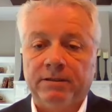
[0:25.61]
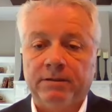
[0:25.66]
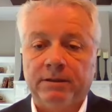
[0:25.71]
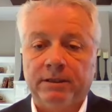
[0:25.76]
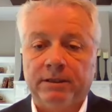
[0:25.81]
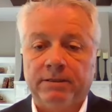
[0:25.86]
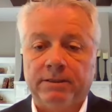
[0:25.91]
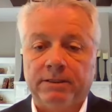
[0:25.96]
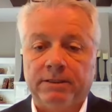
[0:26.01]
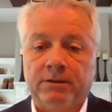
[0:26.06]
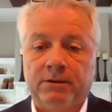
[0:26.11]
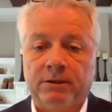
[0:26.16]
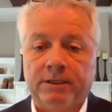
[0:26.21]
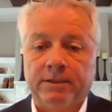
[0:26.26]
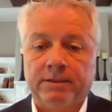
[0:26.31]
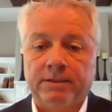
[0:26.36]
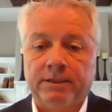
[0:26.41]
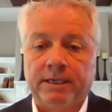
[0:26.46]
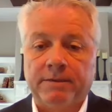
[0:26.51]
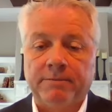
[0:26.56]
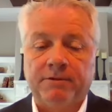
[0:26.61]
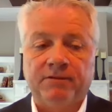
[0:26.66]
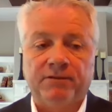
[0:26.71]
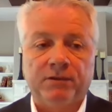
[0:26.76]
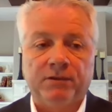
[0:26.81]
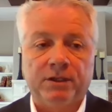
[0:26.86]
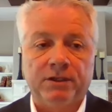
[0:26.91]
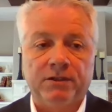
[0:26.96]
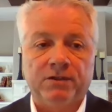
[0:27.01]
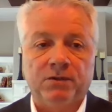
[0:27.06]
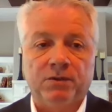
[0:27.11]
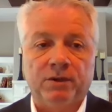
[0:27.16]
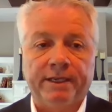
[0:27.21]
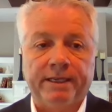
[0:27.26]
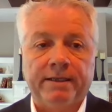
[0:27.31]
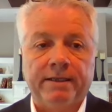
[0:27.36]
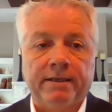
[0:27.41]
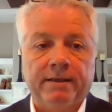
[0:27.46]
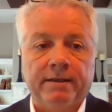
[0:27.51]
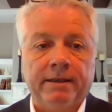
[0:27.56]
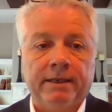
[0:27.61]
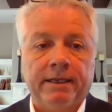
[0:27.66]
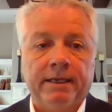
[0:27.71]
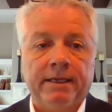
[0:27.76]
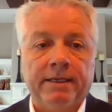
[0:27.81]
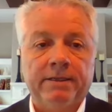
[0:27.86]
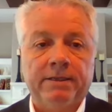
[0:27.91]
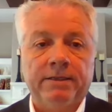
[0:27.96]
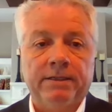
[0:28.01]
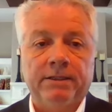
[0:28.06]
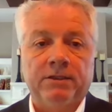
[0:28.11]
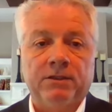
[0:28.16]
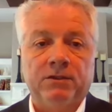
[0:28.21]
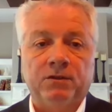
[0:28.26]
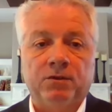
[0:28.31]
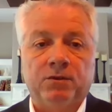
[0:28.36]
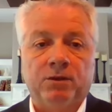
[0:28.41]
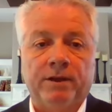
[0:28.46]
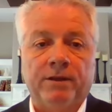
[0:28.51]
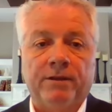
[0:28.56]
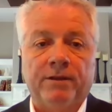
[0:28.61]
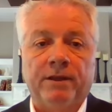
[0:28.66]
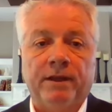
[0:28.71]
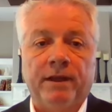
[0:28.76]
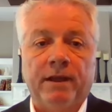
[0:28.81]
That's the only assignment for this week, and it deals with